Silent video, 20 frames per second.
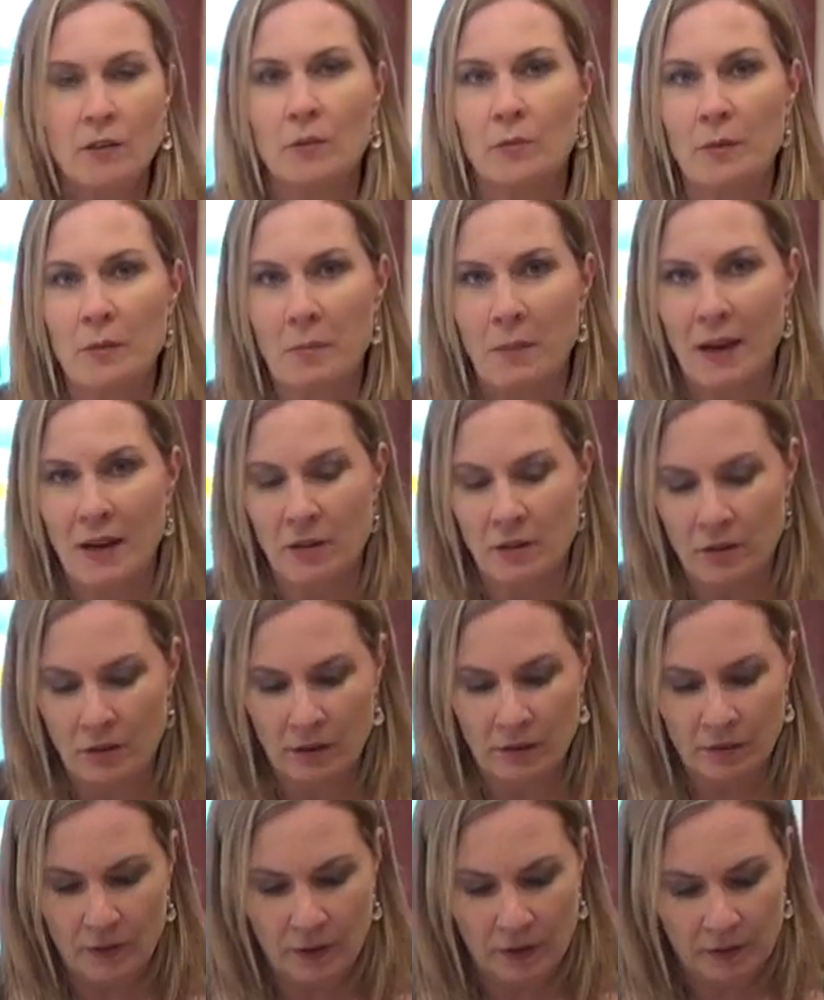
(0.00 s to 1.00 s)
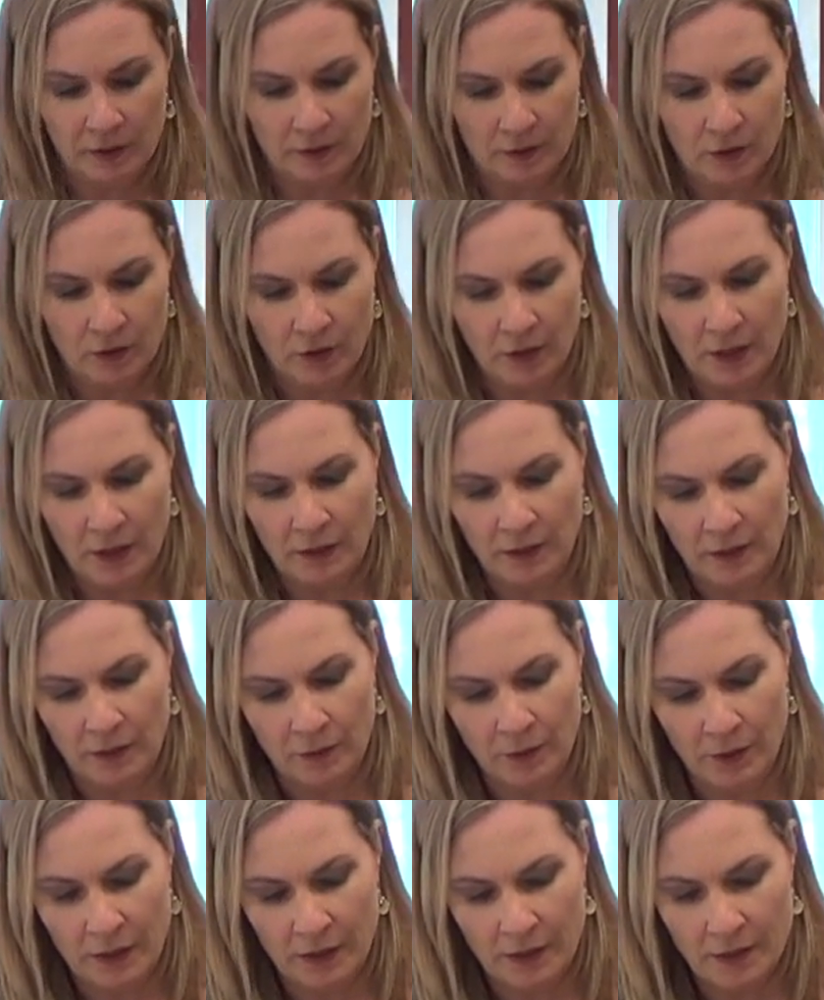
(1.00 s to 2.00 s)
the remainder of the cooking
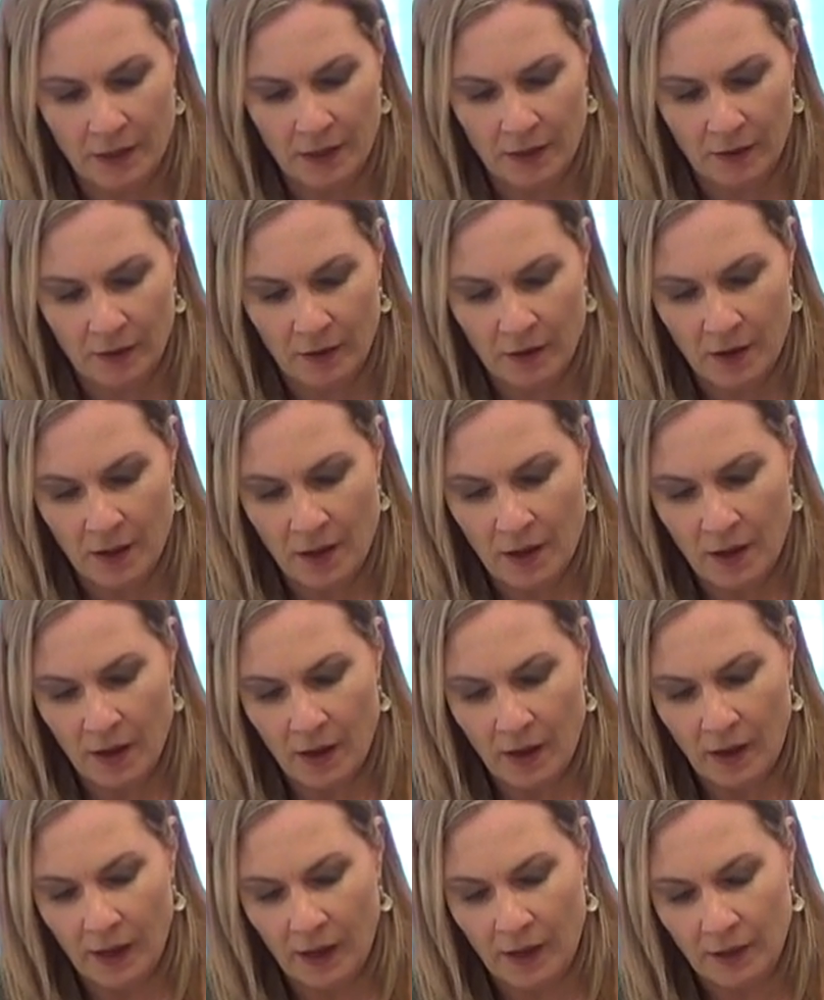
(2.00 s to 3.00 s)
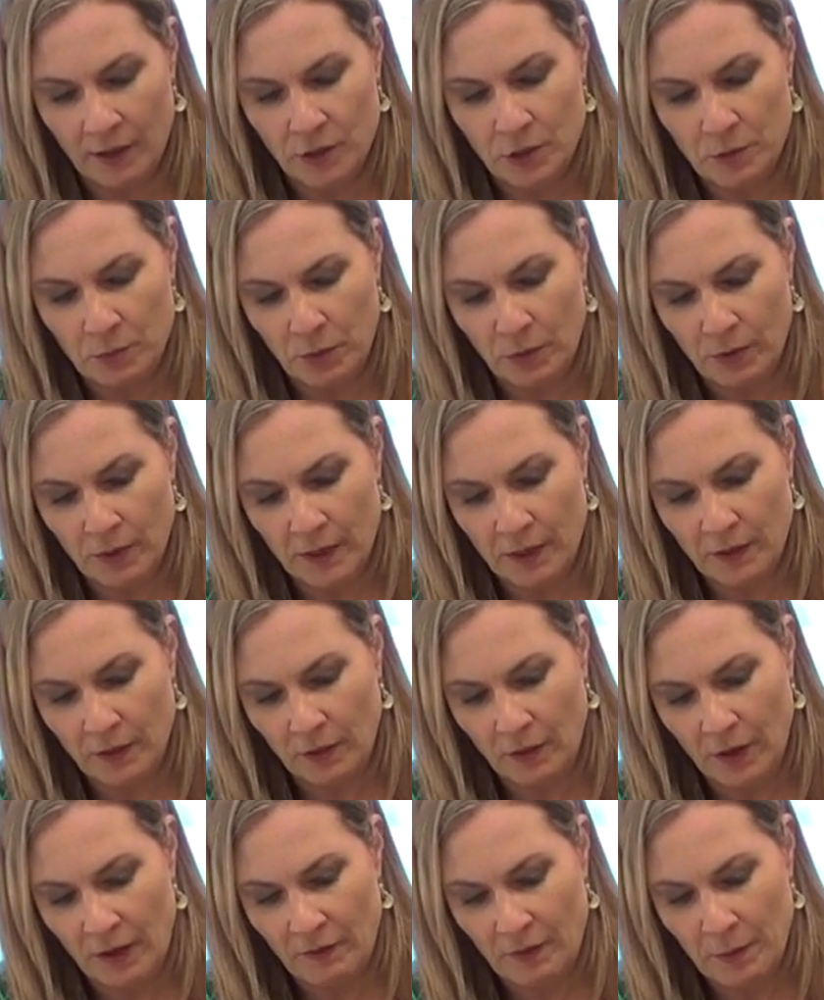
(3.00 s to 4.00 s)
liquid in here and just pour it in the
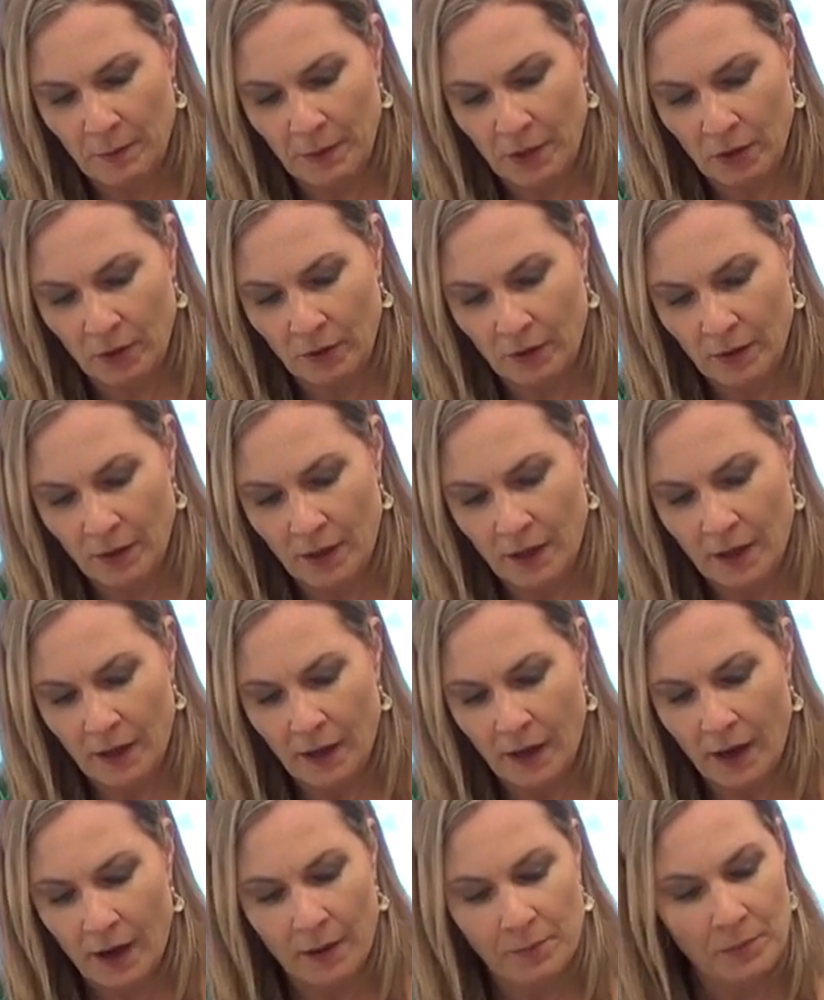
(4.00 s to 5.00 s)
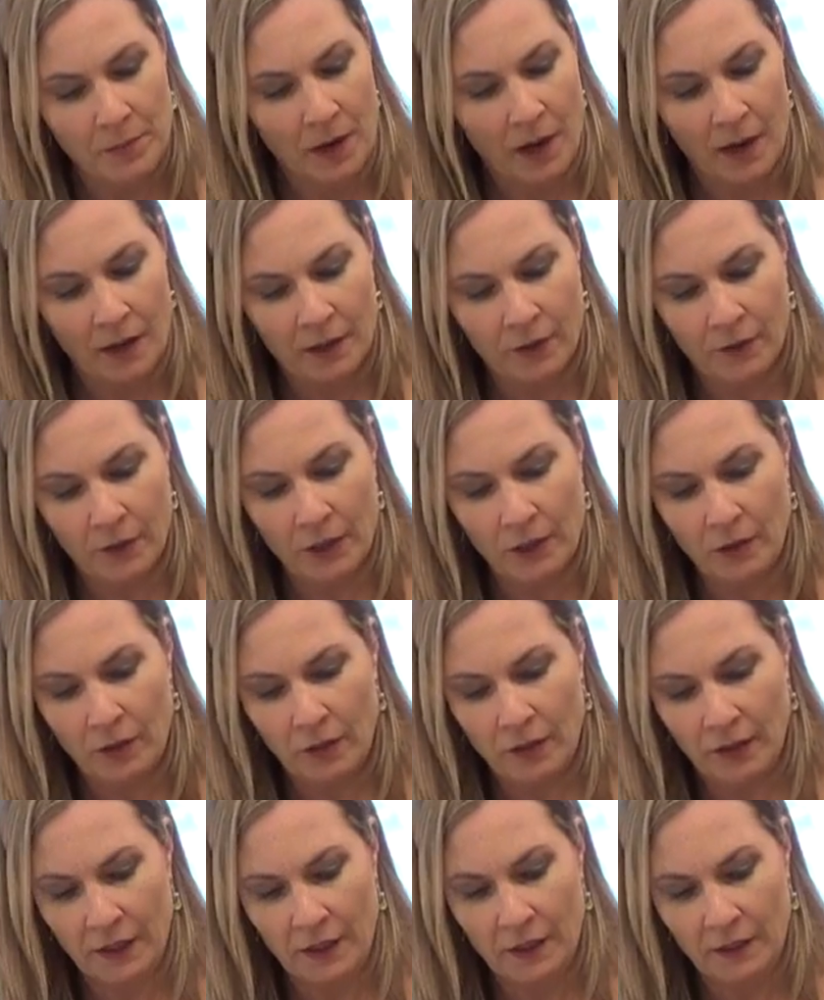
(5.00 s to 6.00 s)
gravy boat. I'm not going to
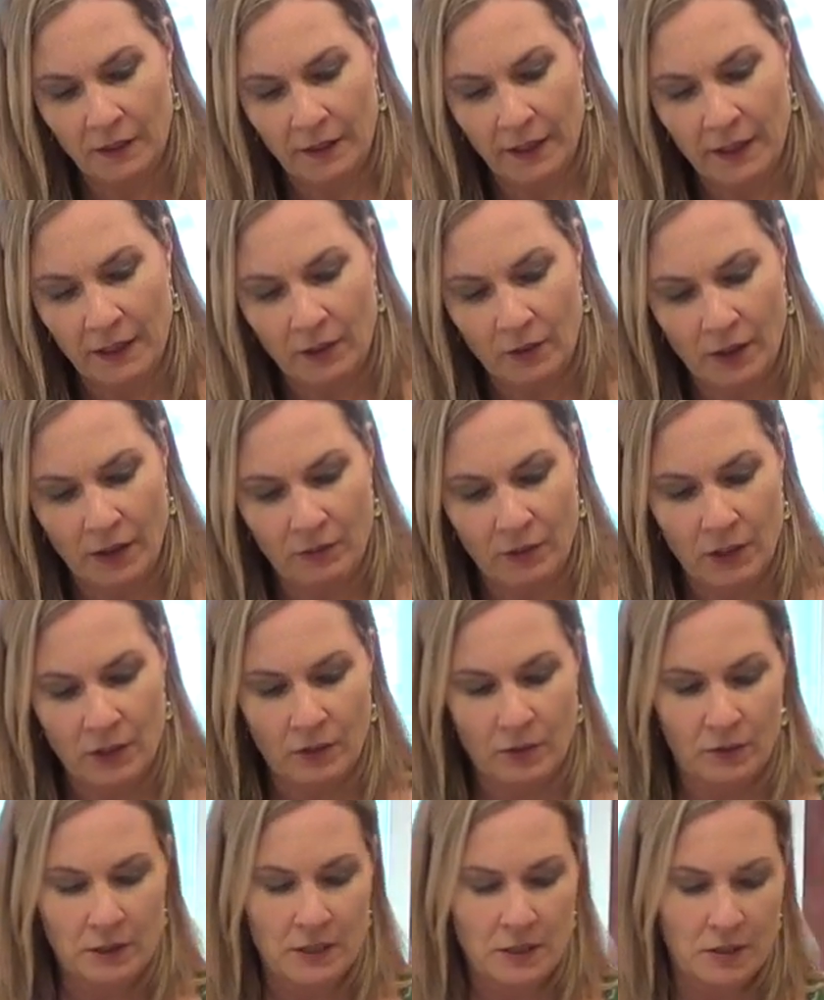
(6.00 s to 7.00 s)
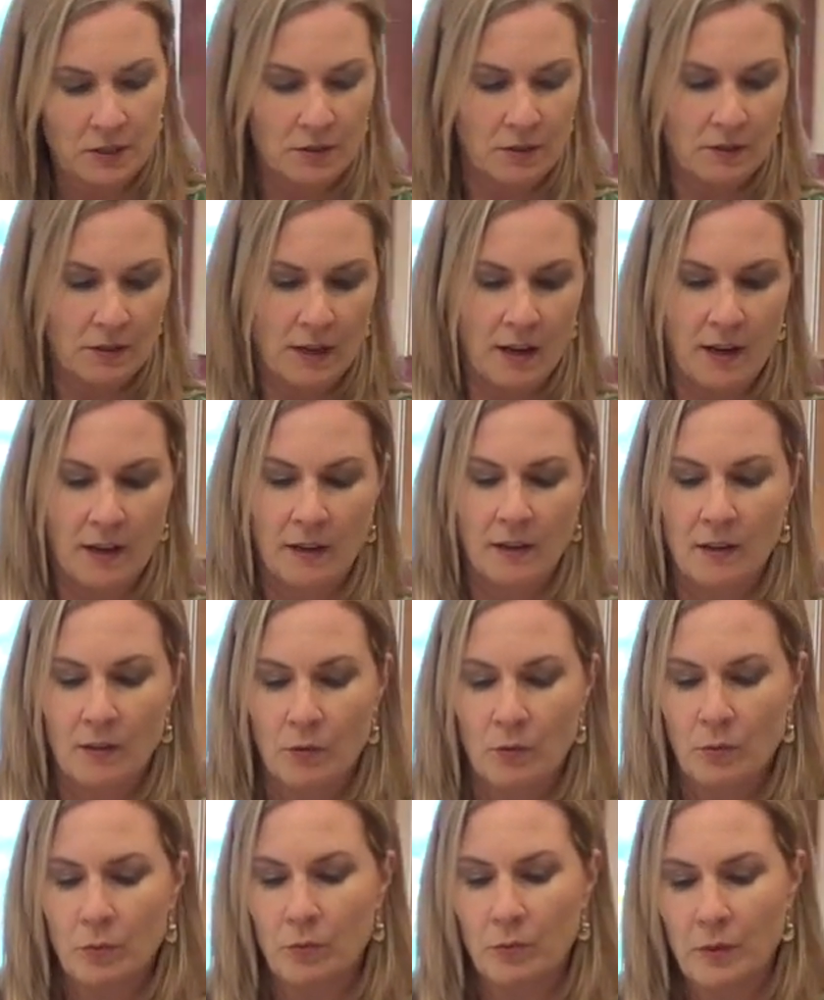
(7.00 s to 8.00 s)
thicken it like gravy. You don't need to do that.
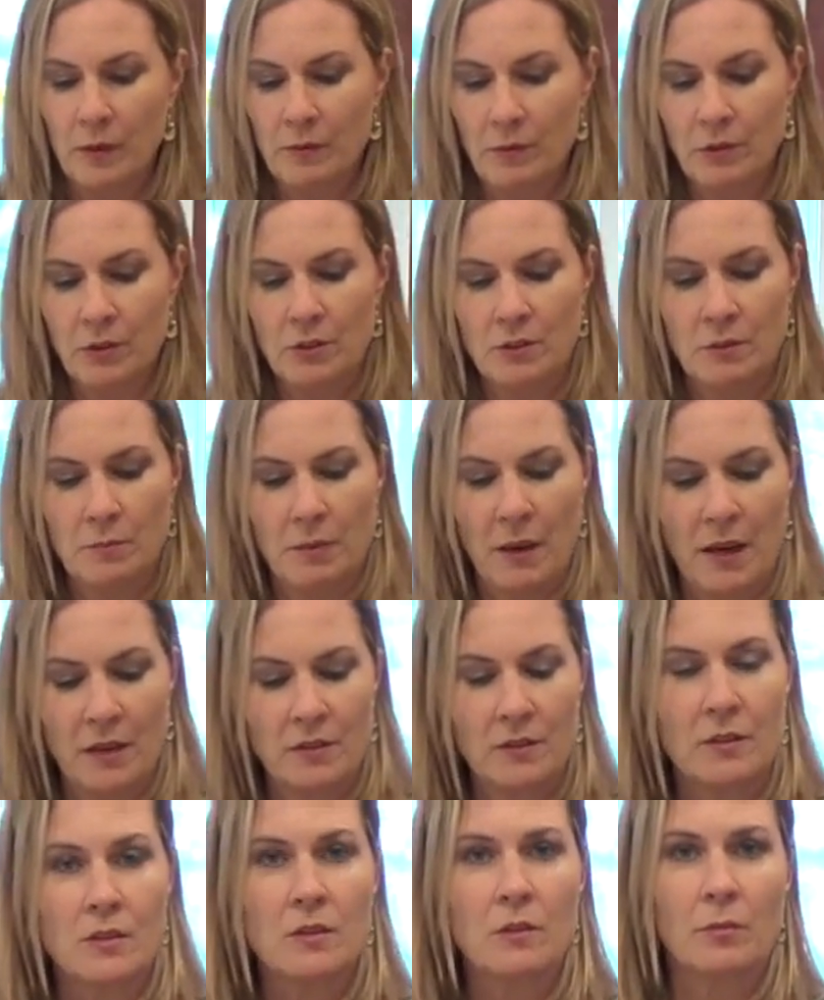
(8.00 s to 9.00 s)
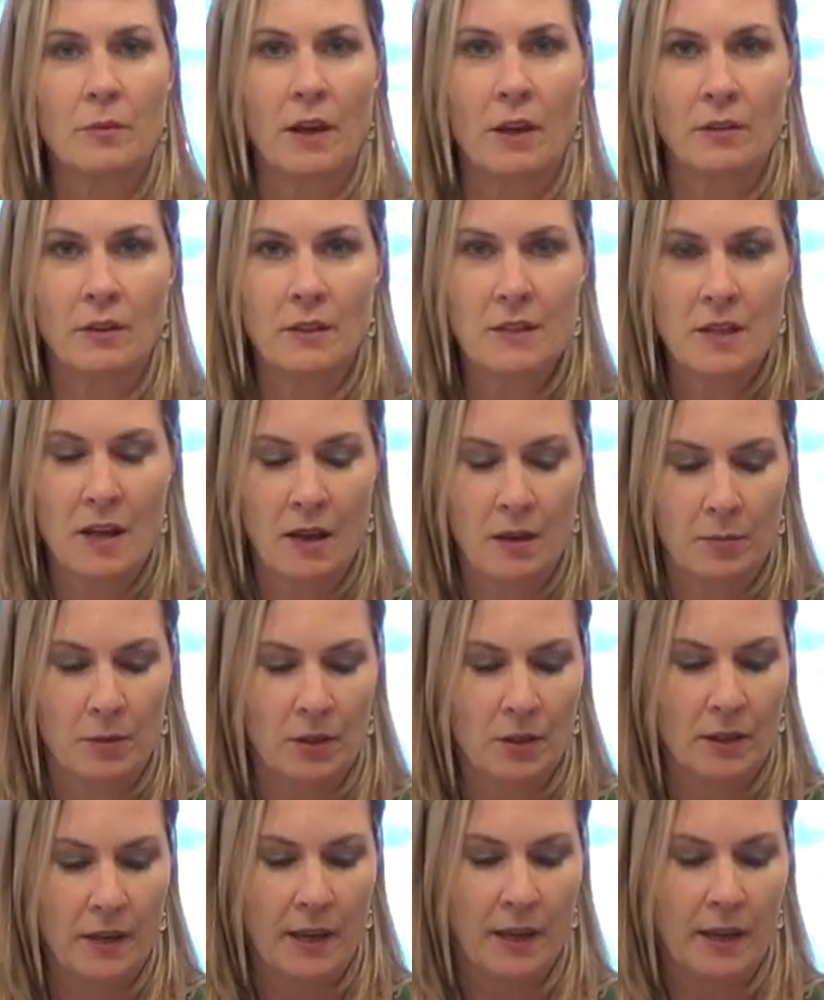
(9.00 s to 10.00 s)
We will just pass this around the table,